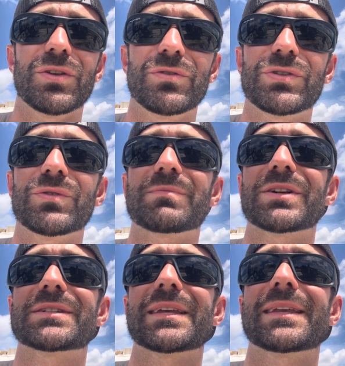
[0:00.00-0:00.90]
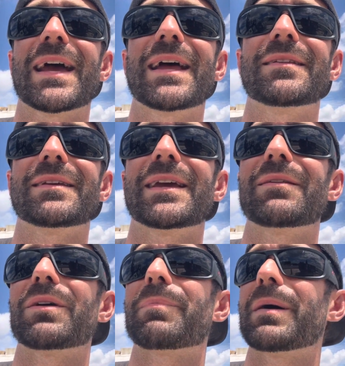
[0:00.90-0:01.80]
use you as much as they can to
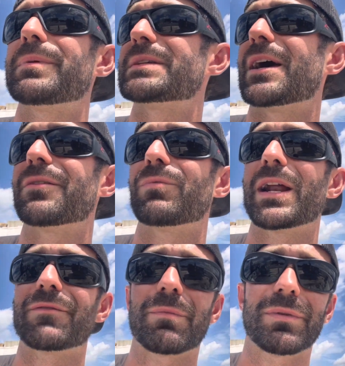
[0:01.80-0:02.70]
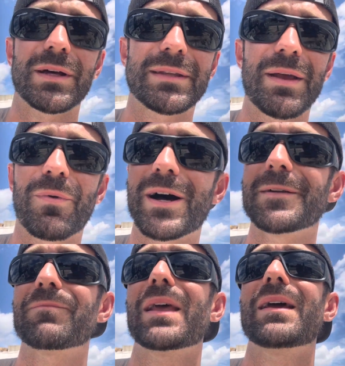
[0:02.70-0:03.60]
get the puppies out of whatever blood they
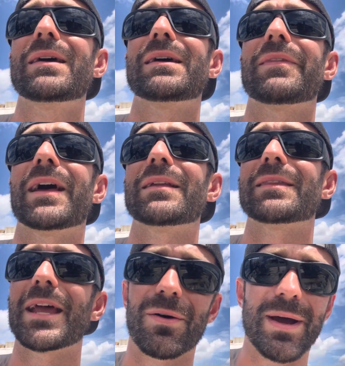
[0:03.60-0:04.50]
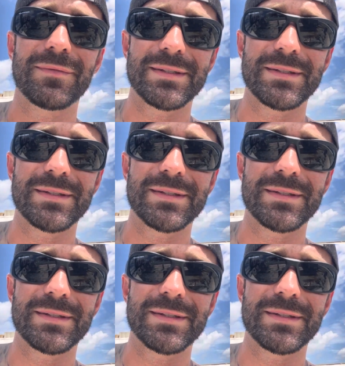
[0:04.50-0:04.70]
want that they don't have